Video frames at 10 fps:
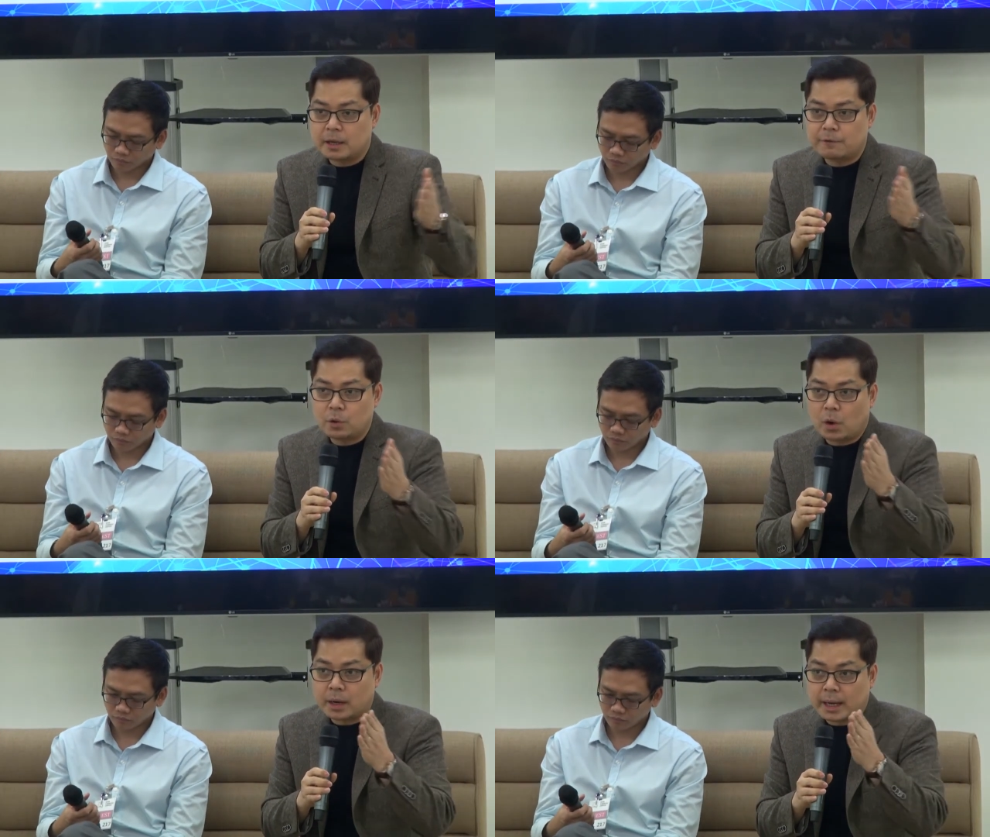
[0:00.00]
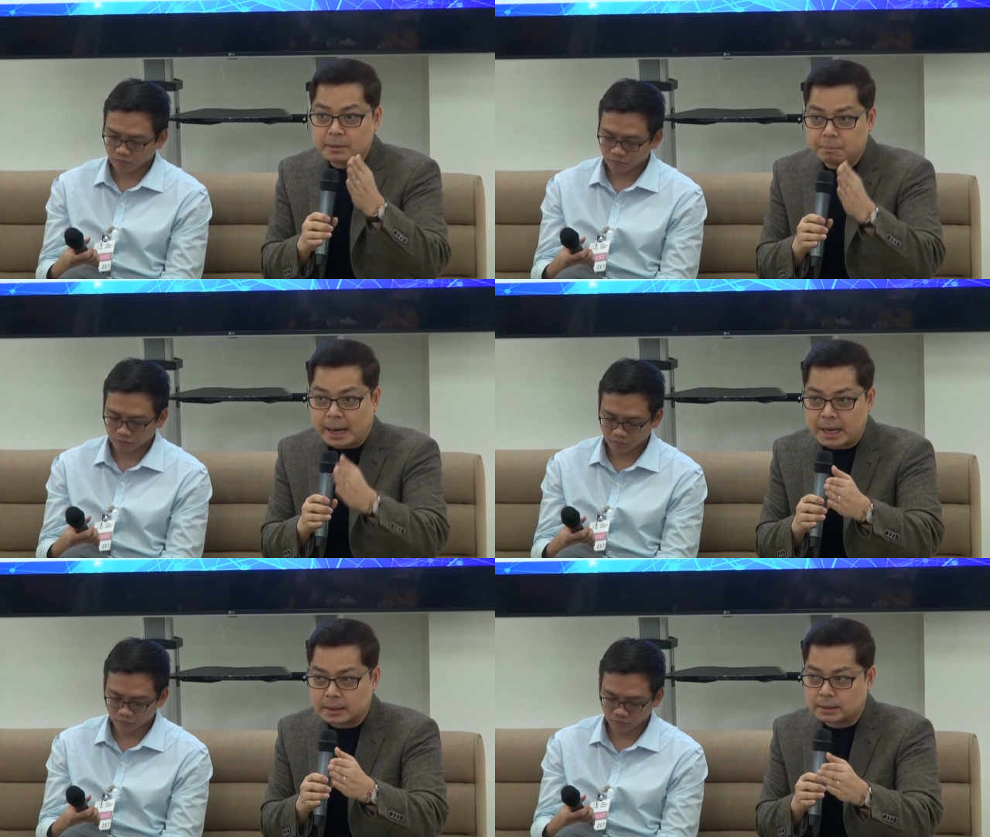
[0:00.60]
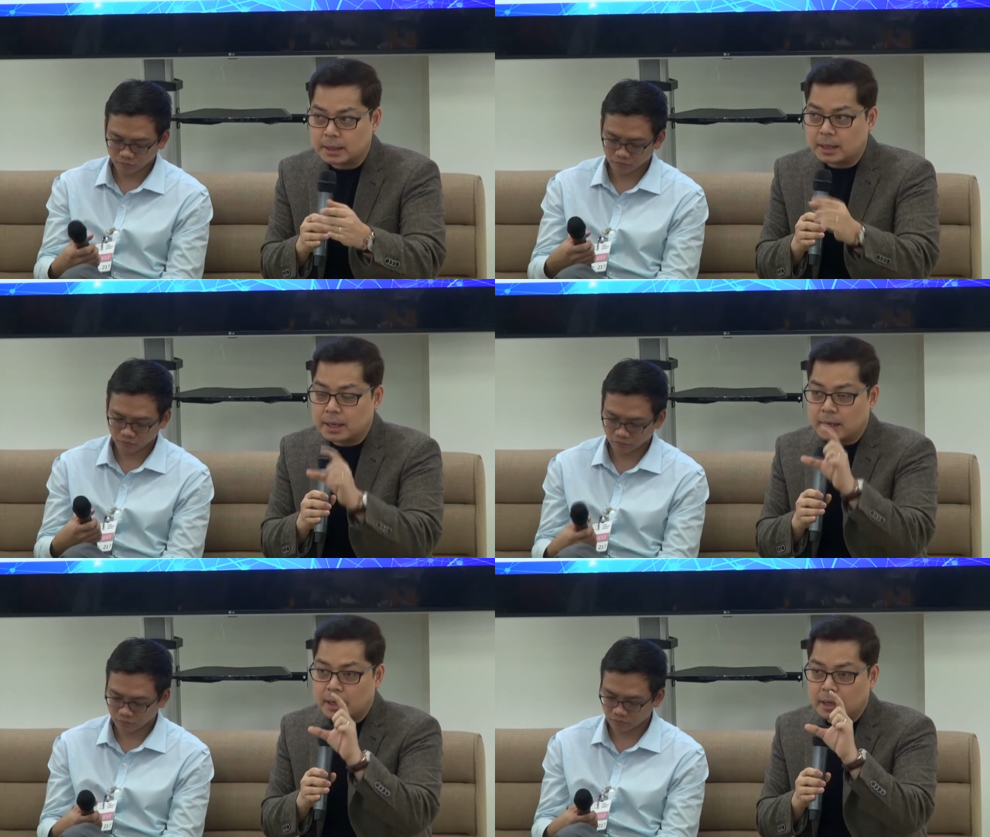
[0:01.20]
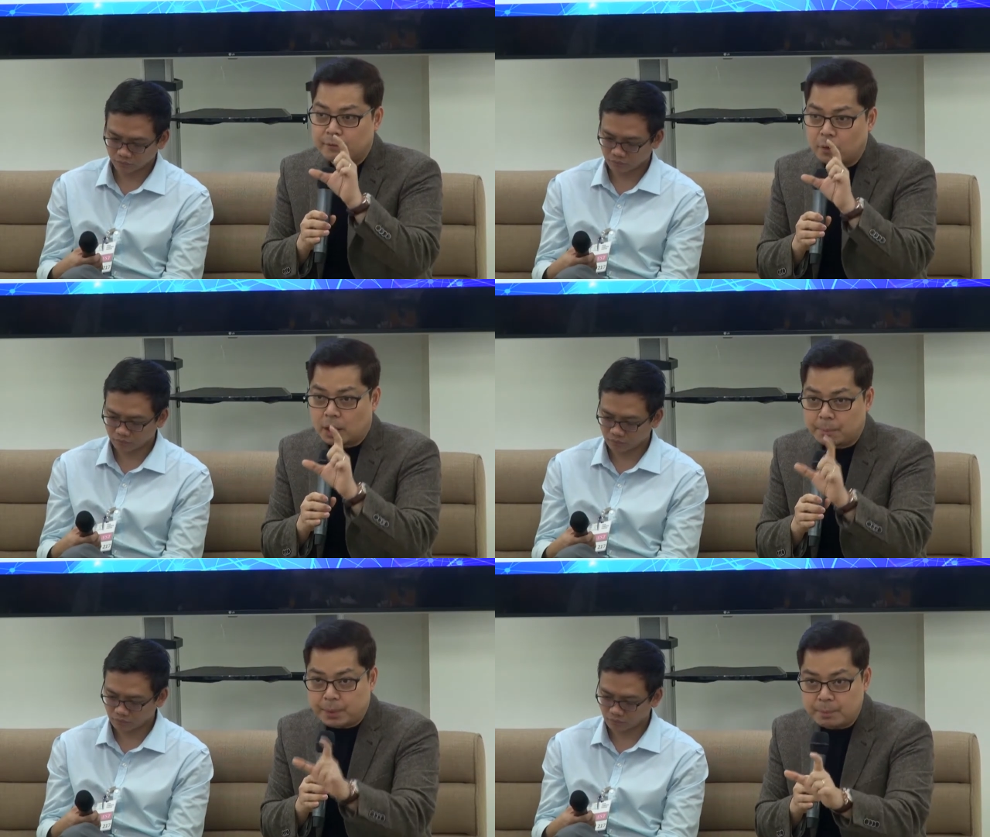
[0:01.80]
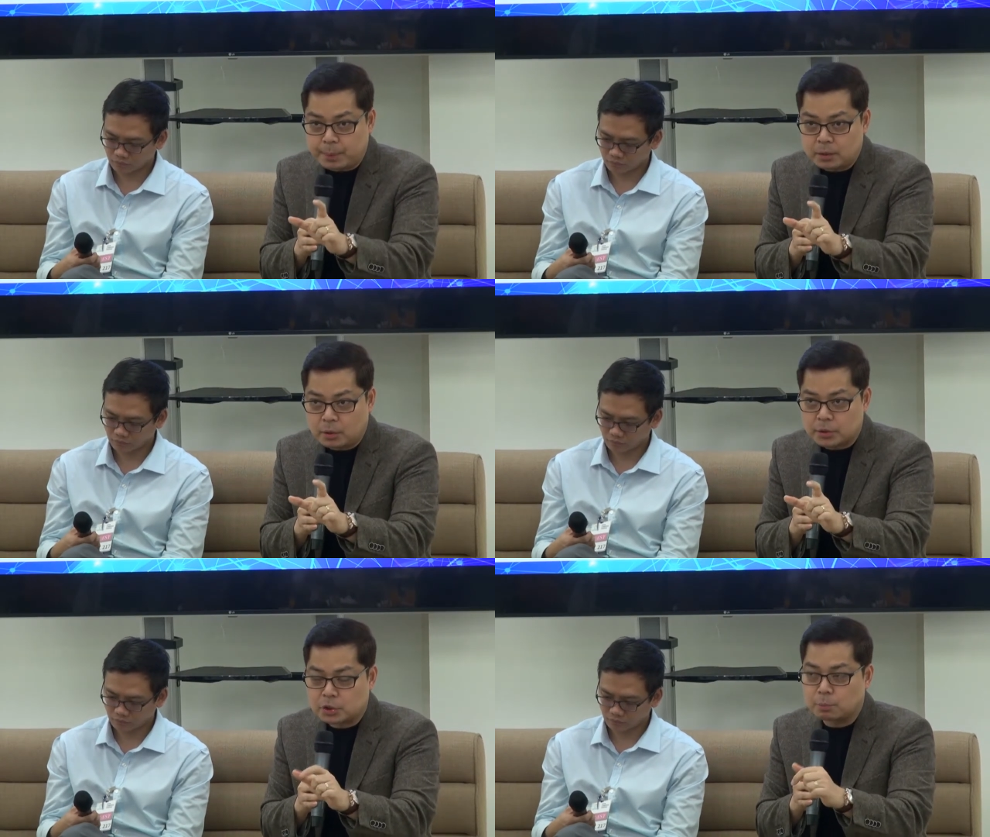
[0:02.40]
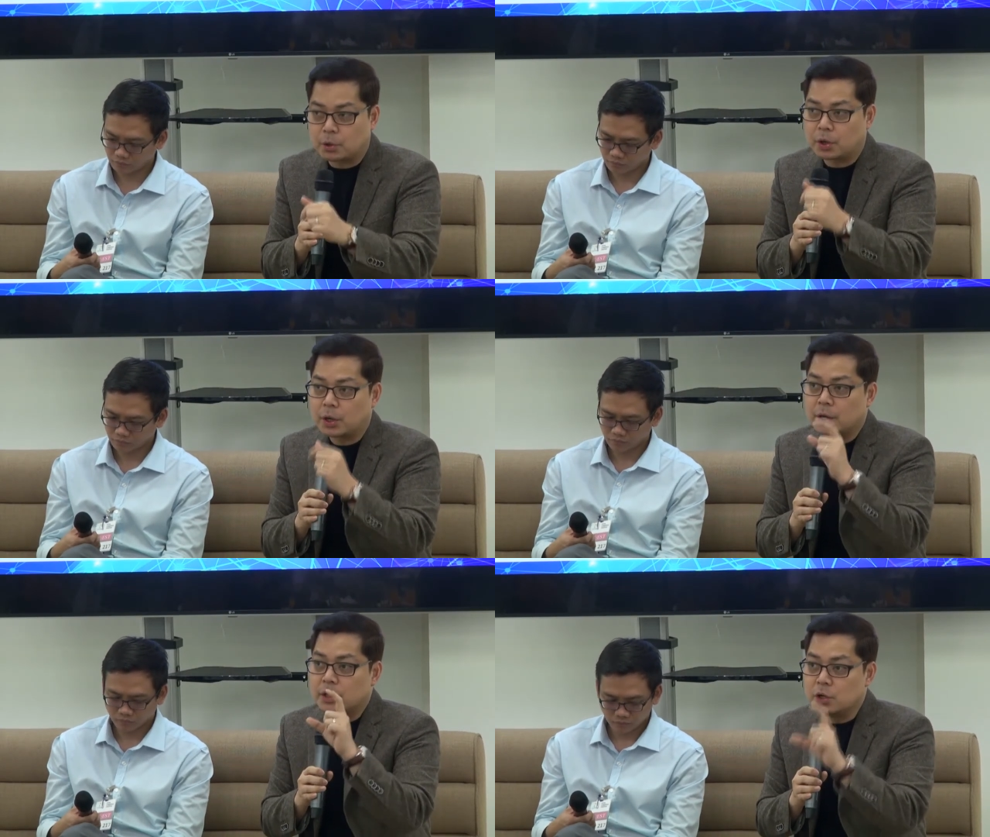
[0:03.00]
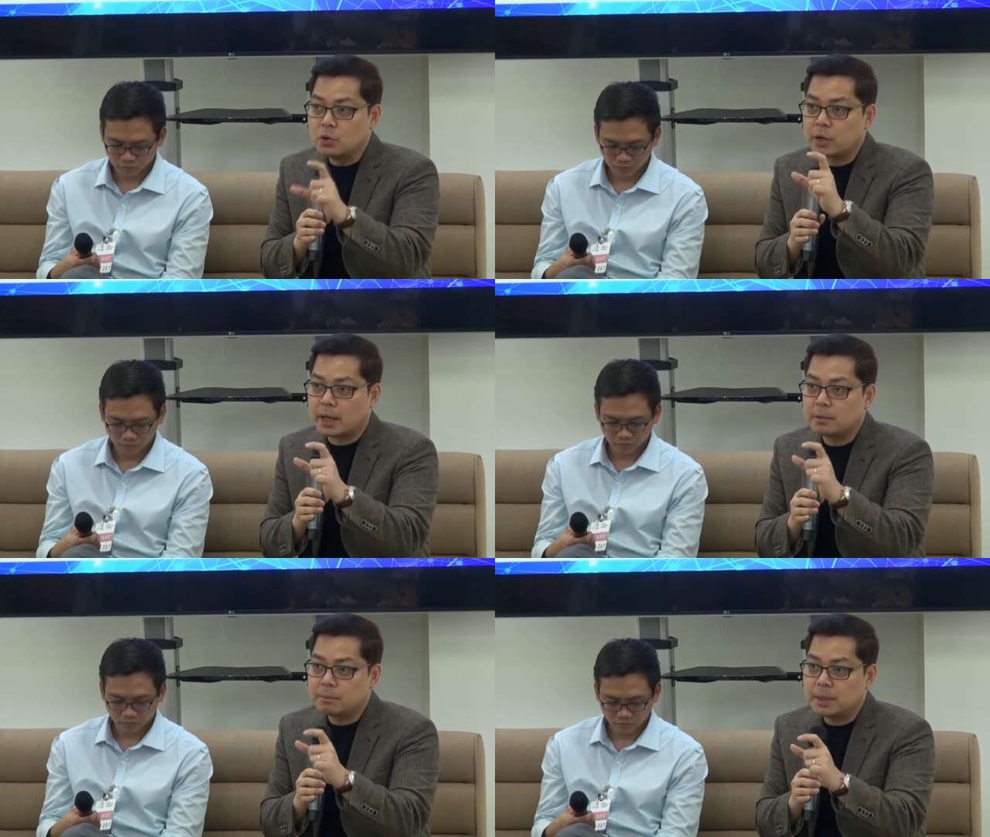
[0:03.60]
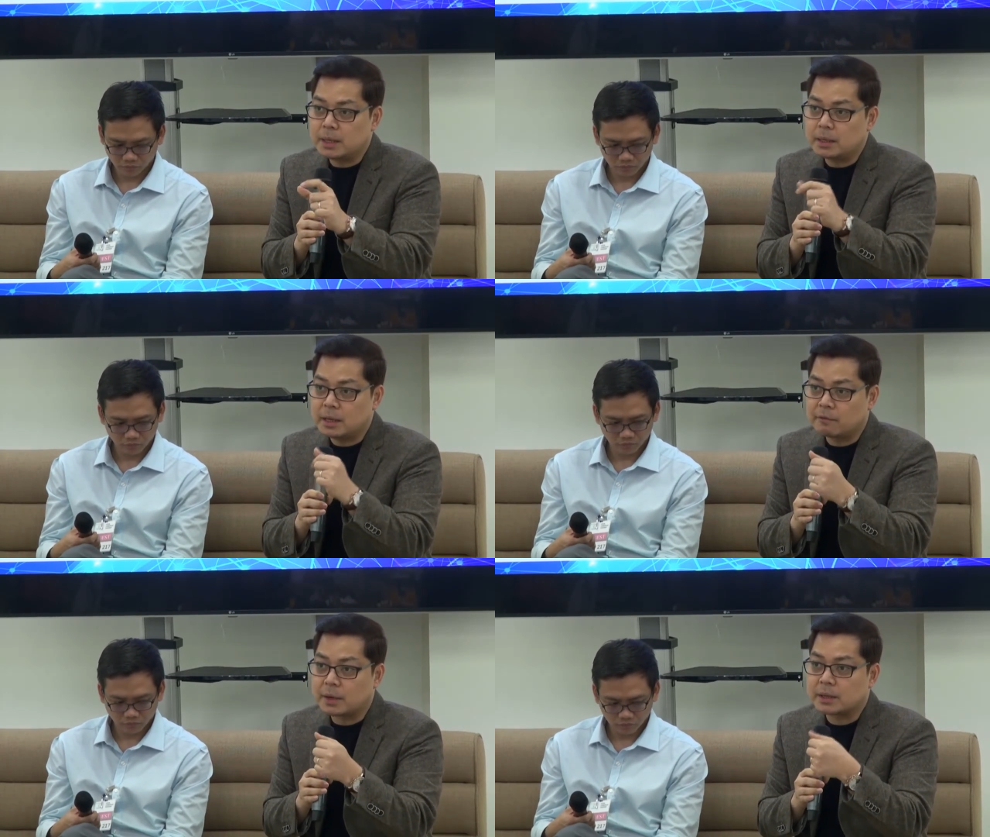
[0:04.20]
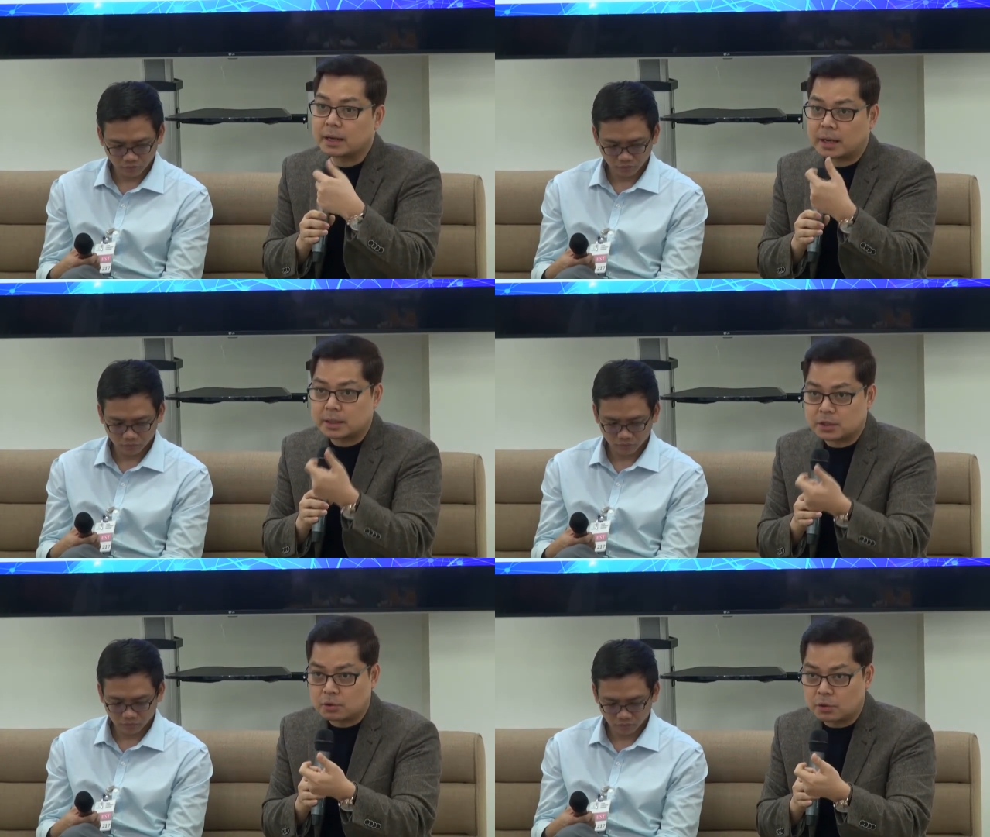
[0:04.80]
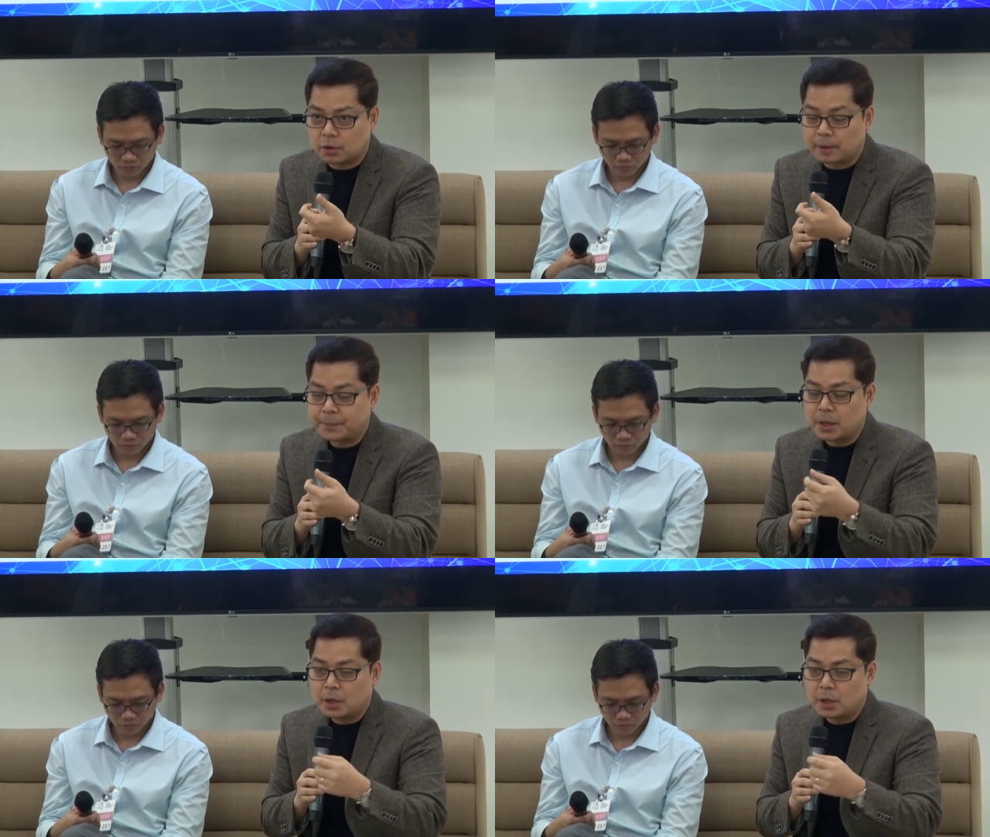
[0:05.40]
Speaker 1: if you are unbanked, if you are a prepaid customer, you can be given a credit score.